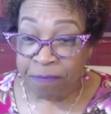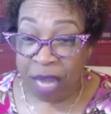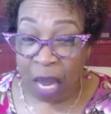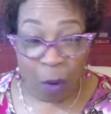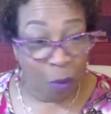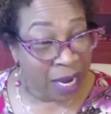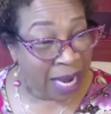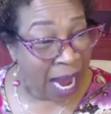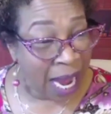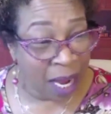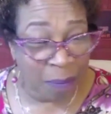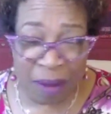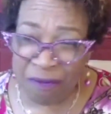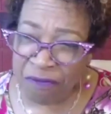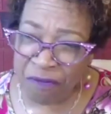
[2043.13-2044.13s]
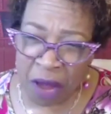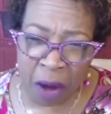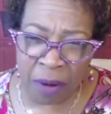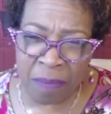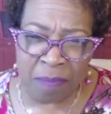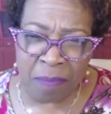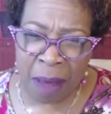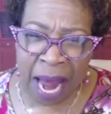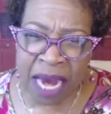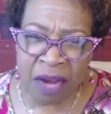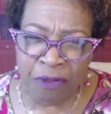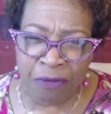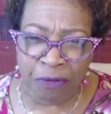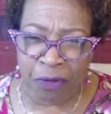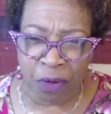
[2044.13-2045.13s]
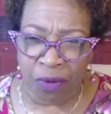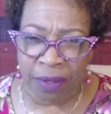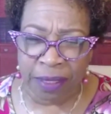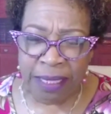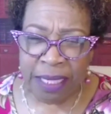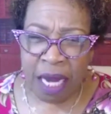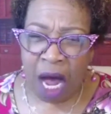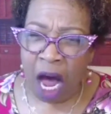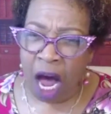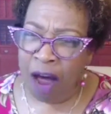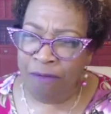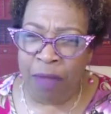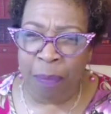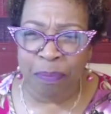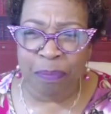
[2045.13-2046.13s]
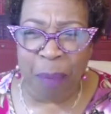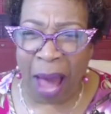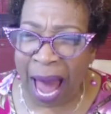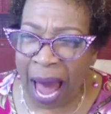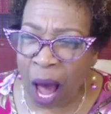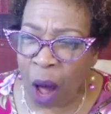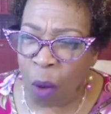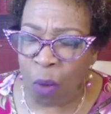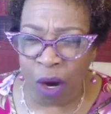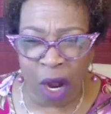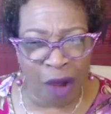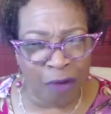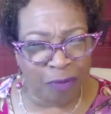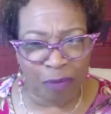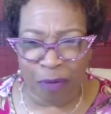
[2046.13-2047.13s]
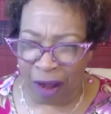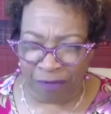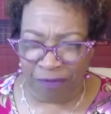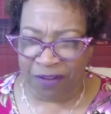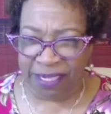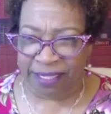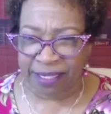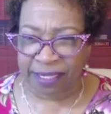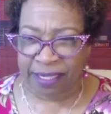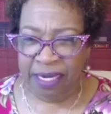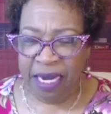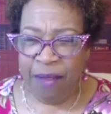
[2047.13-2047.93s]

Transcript: We got to be very mindful of the power of prophets,